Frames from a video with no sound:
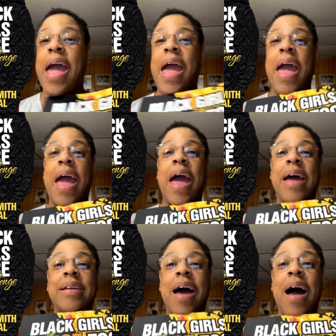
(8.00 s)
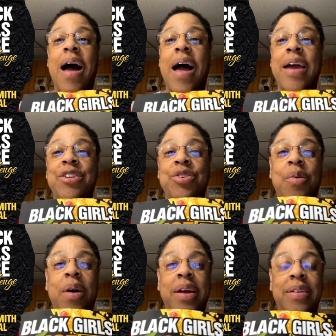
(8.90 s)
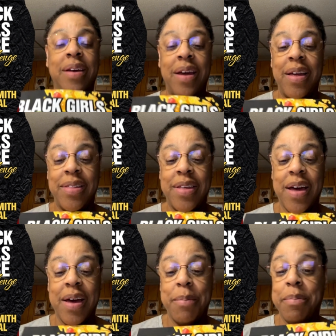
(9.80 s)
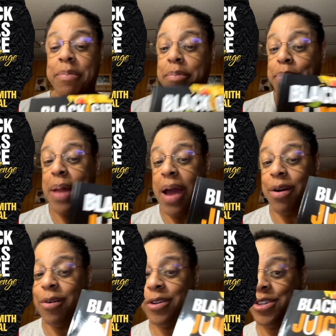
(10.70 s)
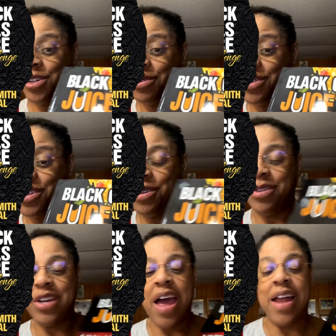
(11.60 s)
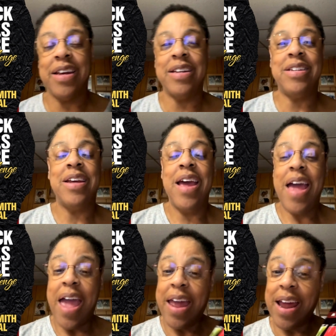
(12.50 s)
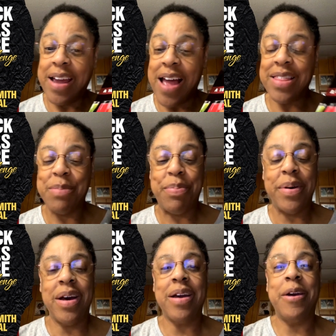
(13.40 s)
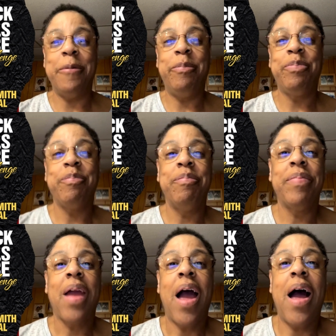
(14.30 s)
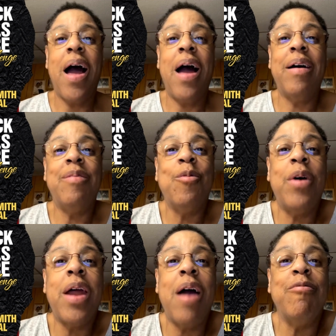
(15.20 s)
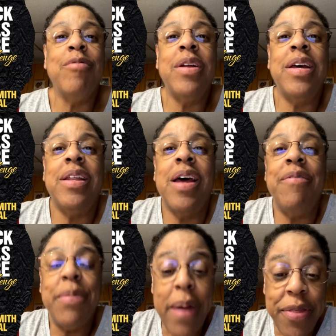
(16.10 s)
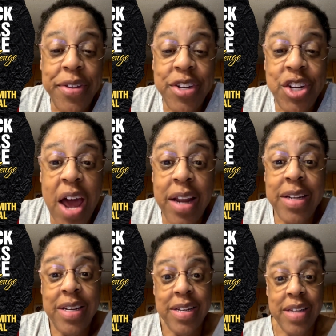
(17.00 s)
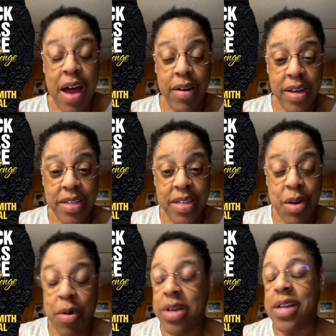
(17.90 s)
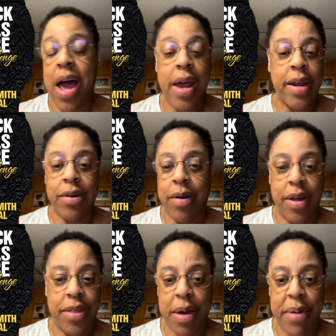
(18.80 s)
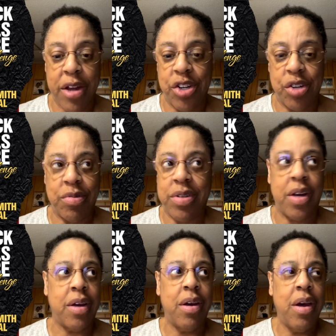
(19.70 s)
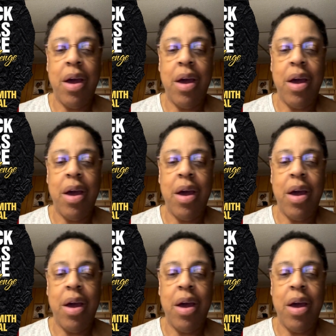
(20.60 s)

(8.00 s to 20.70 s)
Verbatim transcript: and I joined the Black Girls Juice Too challenge, and I got the book. What I really loved about this challenge is how easy it was. I didn't know anything about juicing